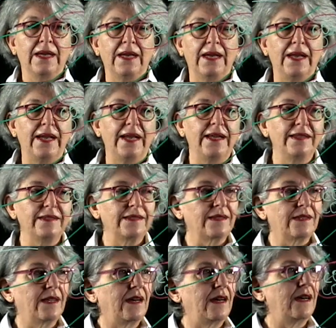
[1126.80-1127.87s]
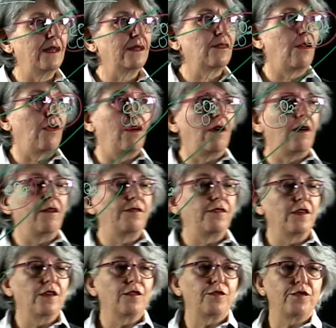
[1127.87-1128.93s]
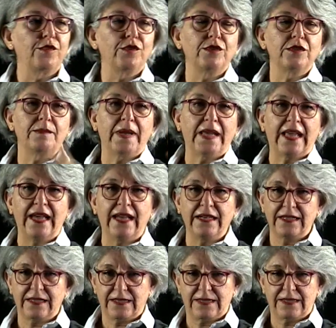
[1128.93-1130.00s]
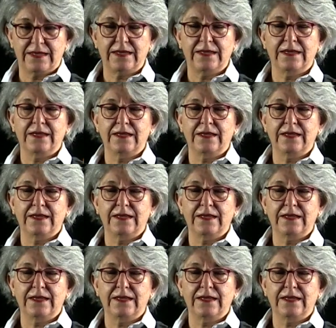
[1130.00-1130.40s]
and a lot of fluid mechanics.